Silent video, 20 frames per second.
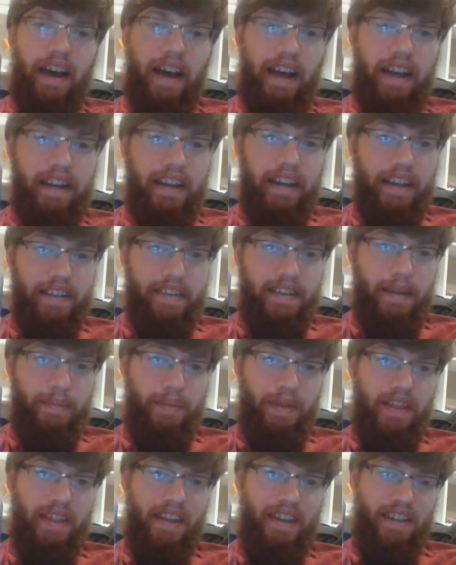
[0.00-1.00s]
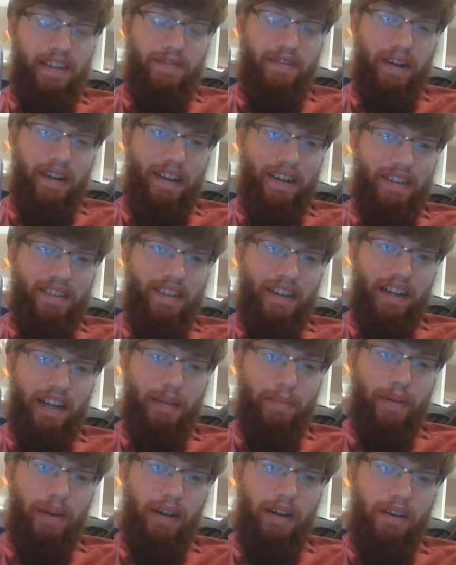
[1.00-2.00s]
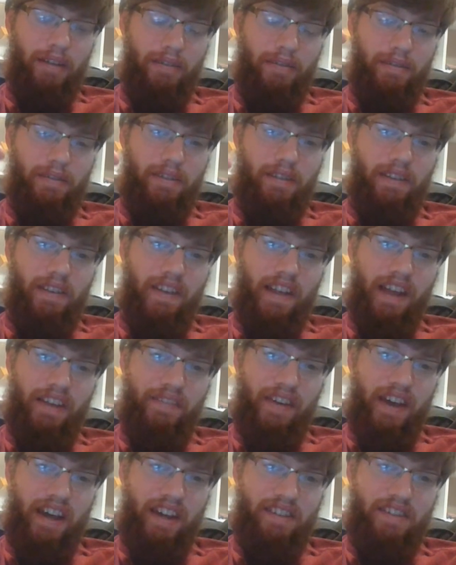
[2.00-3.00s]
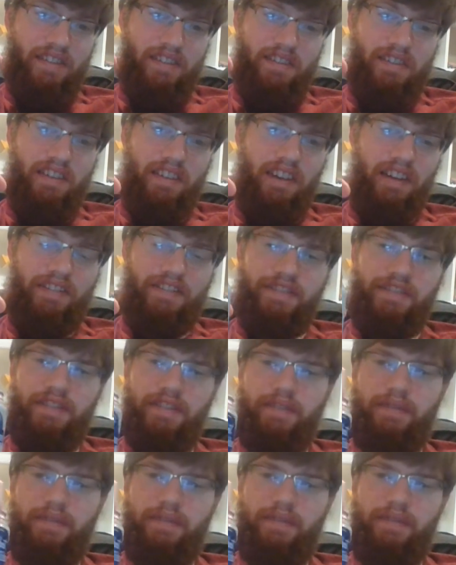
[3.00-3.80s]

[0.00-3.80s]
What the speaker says: I need a sip of this if I'm going to talk about the live action stuff.